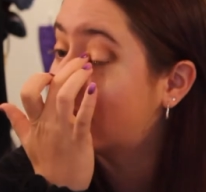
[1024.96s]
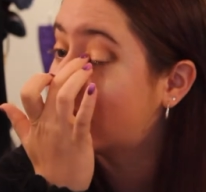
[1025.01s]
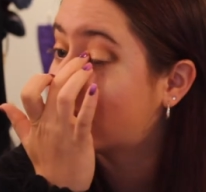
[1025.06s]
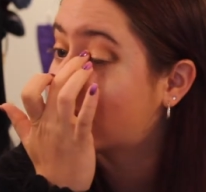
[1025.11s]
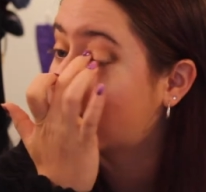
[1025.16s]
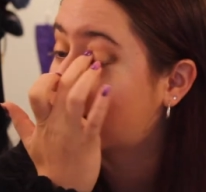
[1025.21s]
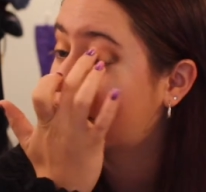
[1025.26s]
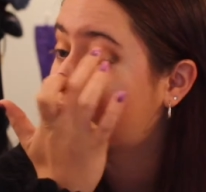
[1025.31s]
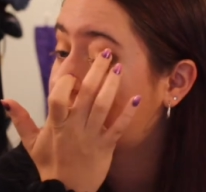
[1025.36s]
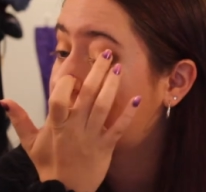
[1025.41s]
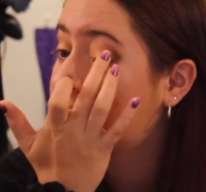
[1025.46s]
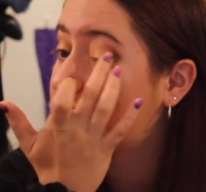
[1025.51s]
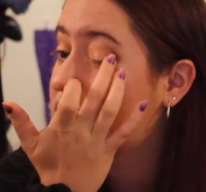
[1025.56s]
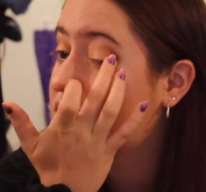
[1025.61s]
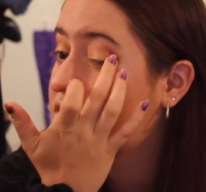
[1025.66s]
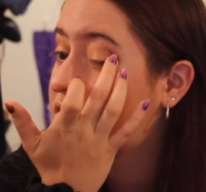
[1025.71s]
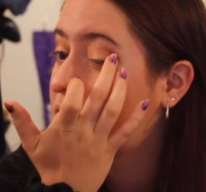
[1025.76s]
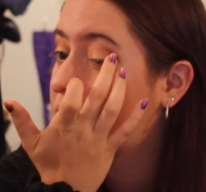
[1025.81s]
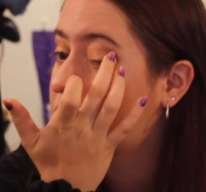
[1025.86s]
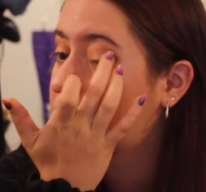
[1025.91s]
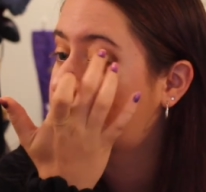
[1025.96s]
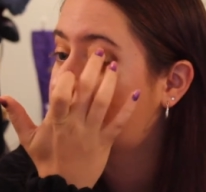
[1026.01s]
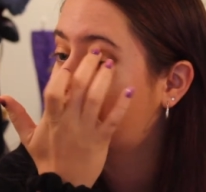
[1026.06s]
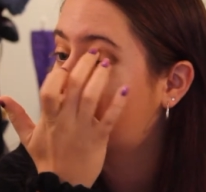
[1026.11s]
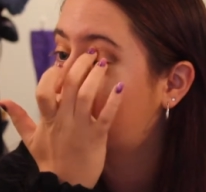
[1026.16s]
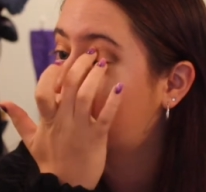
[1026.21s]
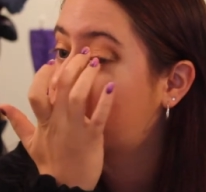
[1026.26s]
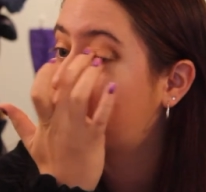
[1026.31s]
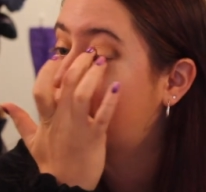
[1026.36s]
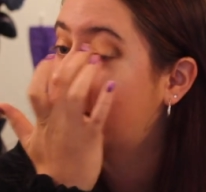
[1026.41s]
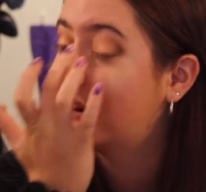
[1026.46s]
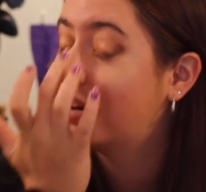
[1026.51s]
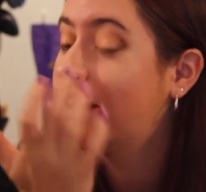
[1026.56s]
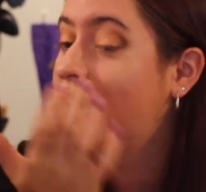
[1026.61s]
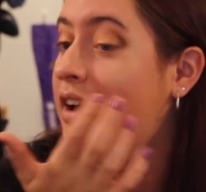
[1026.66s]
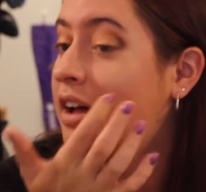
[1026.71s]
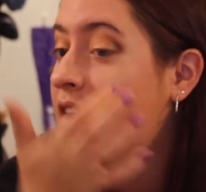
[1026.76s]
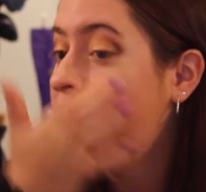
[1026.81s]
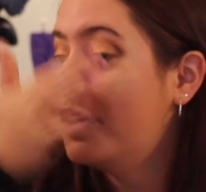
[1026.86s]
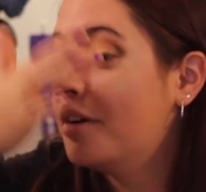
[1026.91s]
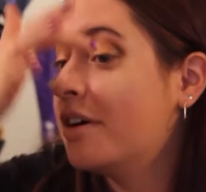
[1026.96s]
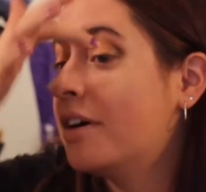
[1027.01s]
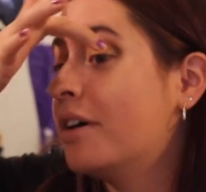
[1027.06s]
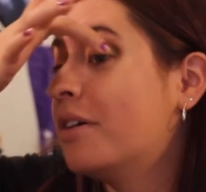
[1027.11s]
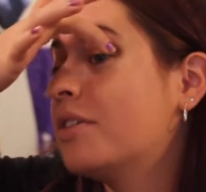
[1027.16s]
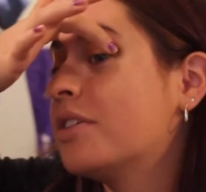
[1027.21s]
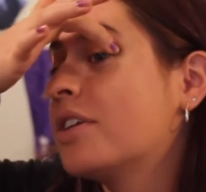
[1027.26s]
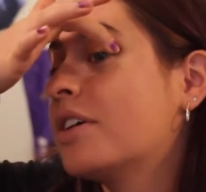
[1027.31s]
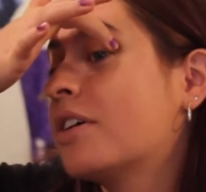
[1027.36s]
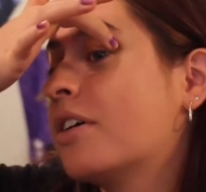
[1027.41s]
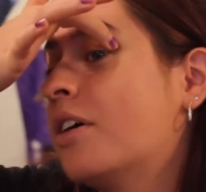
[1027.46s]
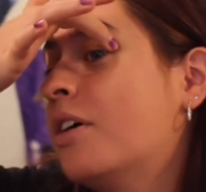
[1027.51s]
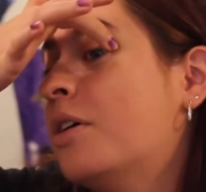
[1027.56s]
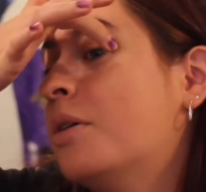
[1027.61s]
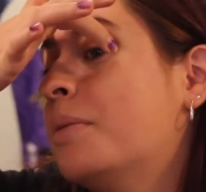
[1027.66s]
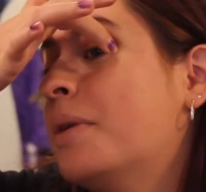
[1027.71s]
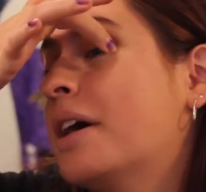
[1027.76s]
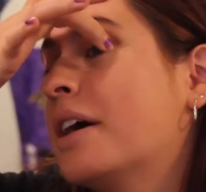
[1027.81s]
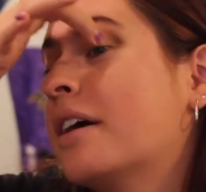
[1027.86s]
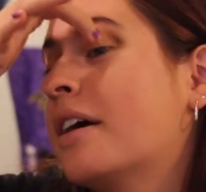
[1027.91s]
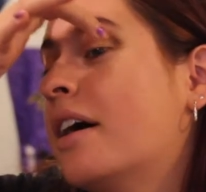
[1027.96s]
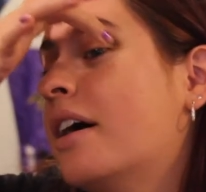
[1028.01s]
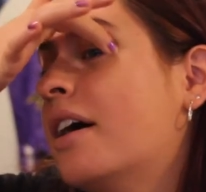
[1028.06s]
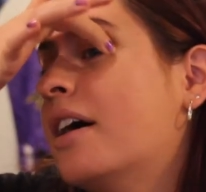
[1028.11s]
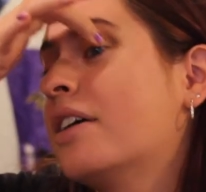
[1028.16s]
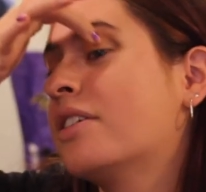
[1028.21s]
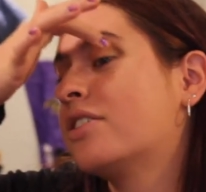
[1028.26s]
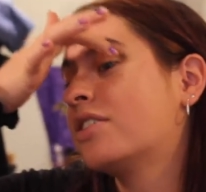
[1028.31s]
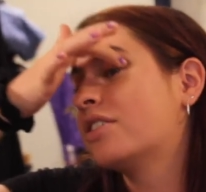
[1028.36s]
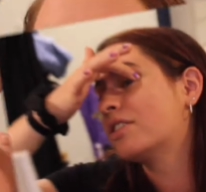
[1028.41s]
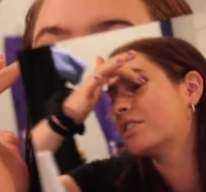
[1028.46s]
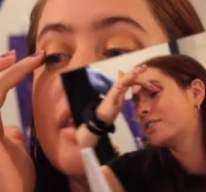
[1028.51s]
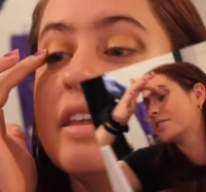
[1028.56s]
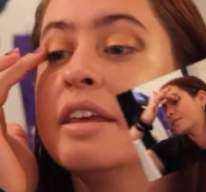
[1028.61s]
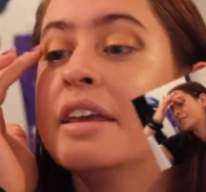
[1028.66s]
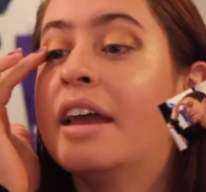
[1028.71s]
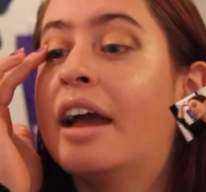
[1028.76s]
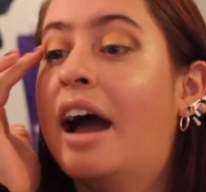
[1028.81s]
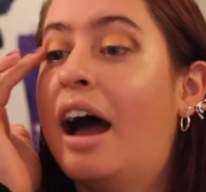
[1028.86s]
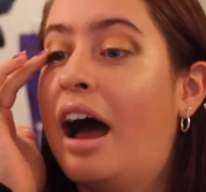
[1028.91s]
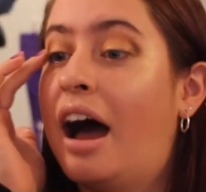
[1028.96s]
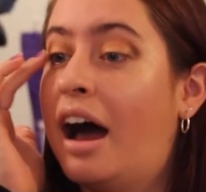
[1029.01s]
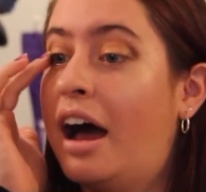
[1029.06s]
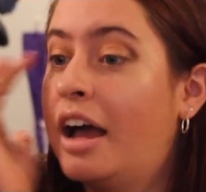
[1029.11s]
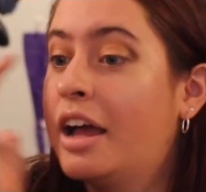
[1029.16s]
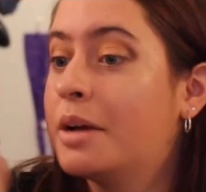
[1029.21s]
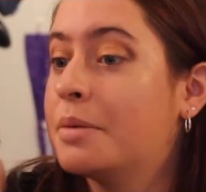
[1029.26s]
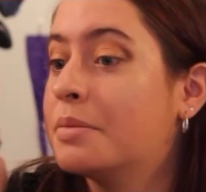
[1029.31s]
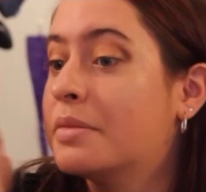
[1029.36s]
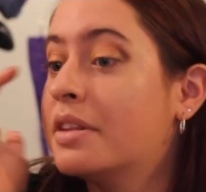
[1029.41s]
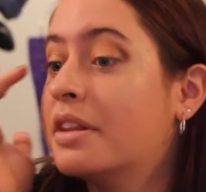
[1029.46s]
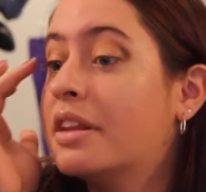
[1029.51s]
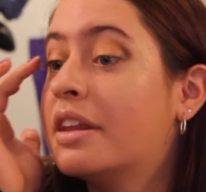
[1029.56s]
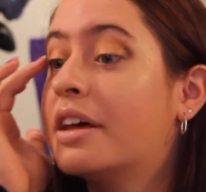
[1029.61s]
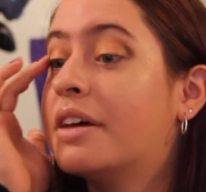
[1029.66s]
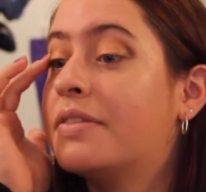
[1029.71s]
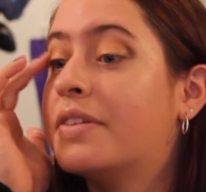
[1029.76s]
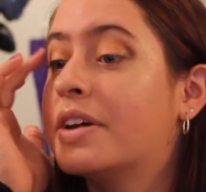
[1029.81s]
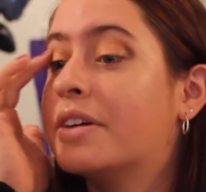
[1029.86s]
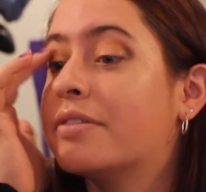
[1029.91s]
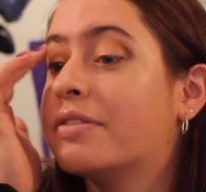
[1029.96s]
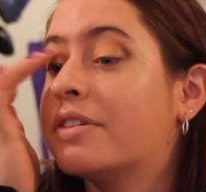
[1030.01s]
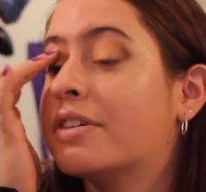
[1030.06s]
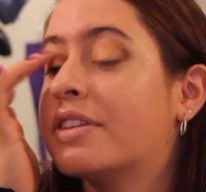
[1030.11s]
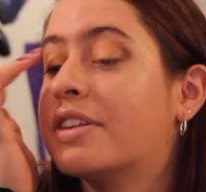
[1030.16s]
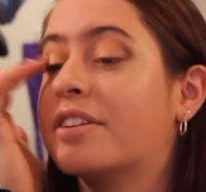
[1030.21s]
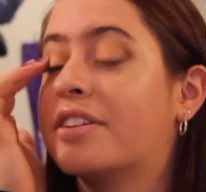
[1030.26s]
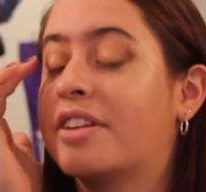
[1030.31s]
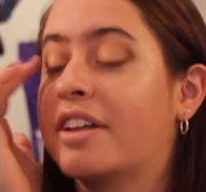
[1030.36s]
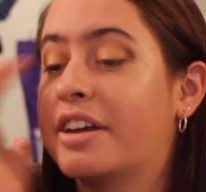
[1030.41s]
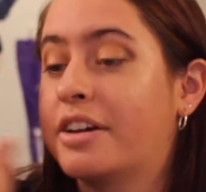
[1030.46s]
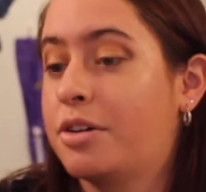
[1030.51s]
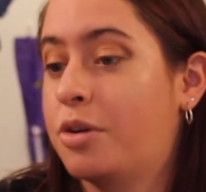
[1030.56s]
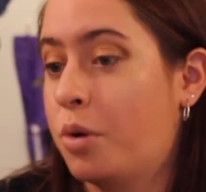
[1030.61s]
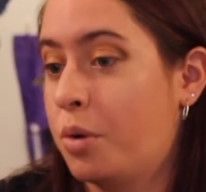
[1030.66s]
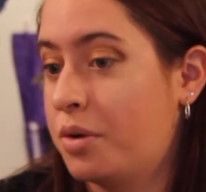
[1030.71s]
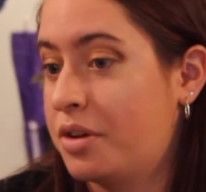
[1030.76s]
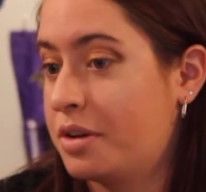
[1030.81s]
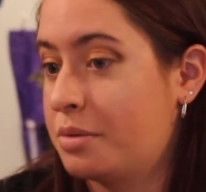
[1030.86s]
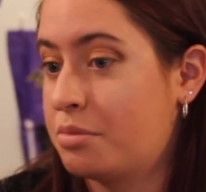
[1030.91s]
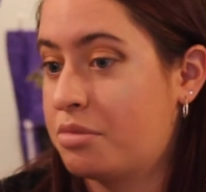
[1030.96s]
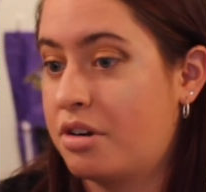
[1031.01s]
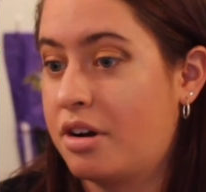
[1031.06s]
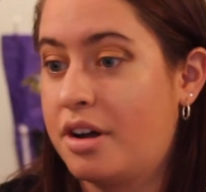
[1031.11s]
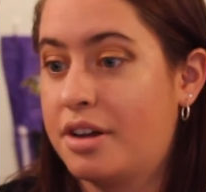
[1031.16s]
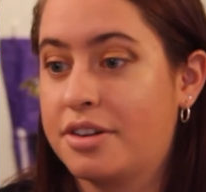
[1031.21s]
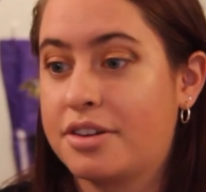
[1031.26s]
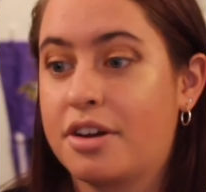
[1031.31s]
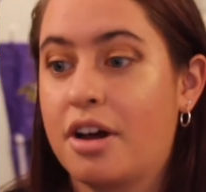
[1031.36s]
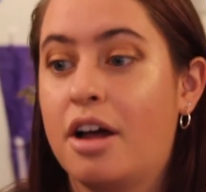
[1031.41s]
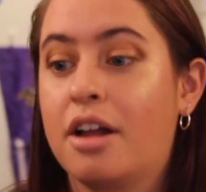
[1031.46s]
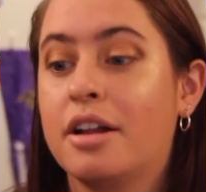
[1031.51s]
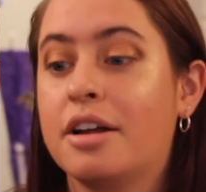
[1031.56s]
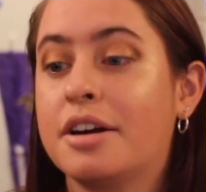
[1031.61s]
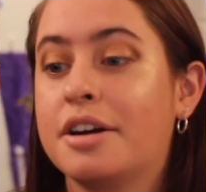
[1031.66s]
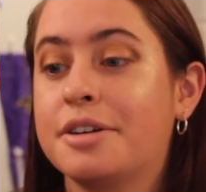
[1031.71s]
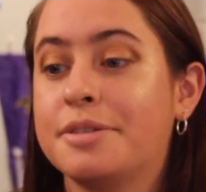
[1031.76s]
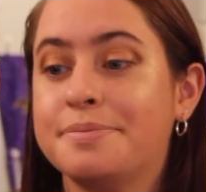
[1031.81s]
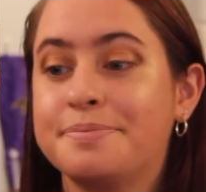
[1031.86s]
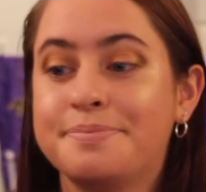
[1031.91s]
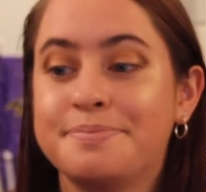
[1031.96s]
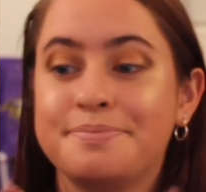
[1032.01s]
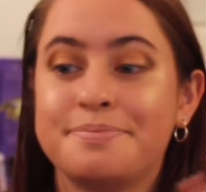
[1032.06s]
just thought that was so sweet. I was like, oh my gosh. Yeah, I am living for this like golden bronze color.